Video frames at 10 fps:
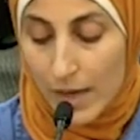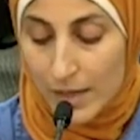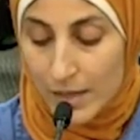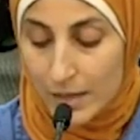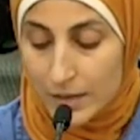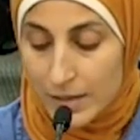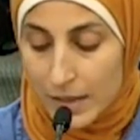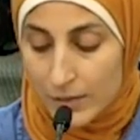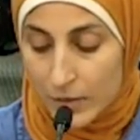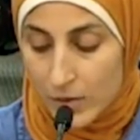ethnically
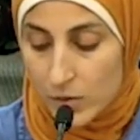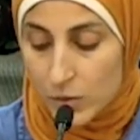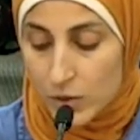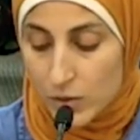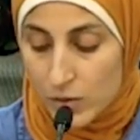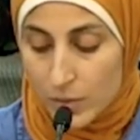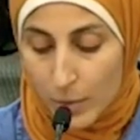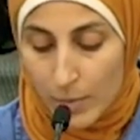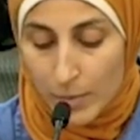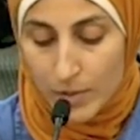diverse reduced the
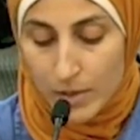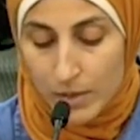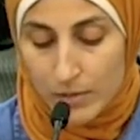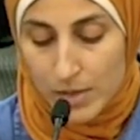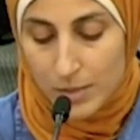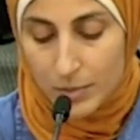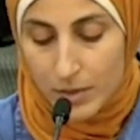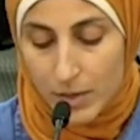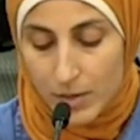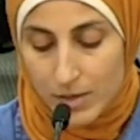probability of
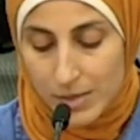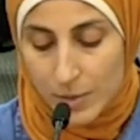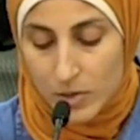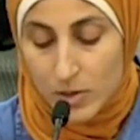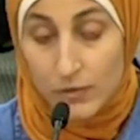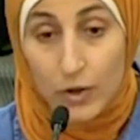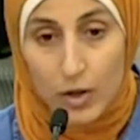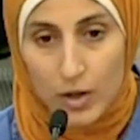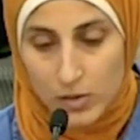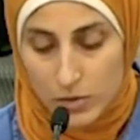disciplinary suspensions for
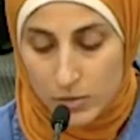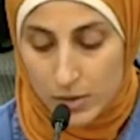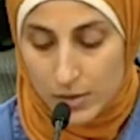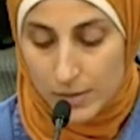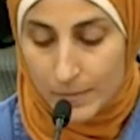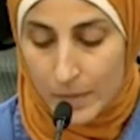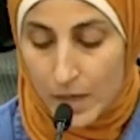all students.